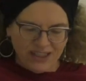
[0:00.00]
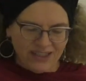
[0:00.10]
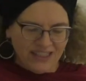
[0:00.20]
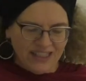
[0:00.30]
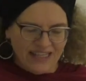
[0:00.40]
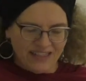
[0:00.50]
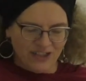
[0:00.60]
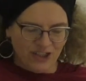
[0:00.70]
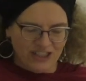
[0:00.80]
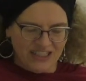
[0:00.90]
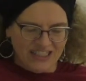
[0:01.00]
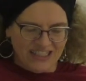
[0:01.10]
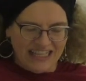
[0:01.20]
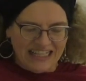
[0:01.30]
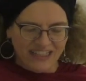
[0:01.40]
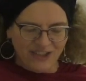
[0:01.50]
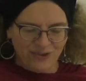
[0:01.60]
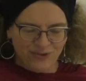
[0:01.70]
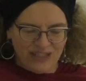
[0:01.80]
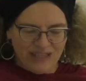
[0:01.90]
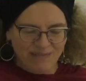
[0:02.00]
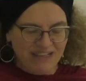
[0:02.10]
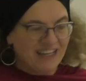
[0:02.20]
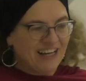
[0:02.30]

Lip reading: they landed on it, and in the dream,